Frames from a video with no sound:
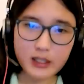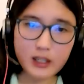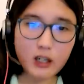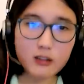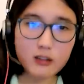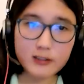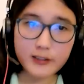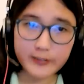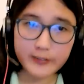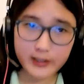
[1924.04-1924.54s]

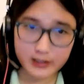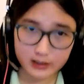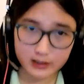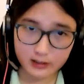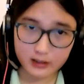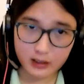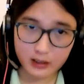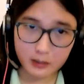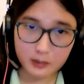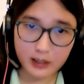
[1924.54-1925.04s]
all of us are
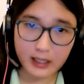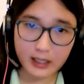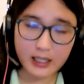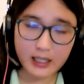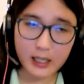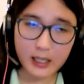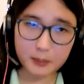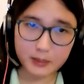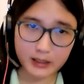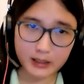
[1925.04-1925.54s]

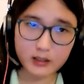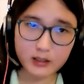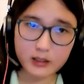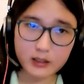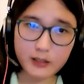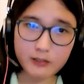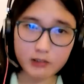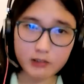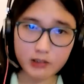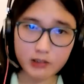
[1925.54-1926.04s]
adapting to the
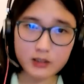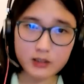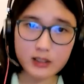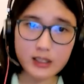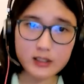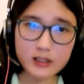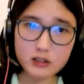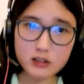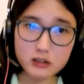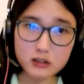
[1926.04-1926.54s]
world that
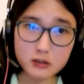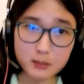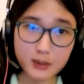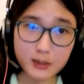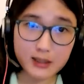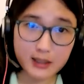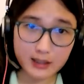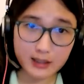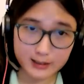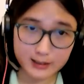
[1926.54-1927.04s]
social
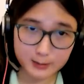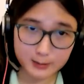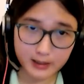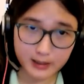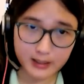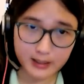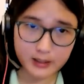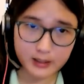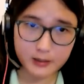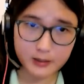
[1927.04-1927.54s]
media has
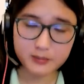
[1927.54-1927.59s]
made.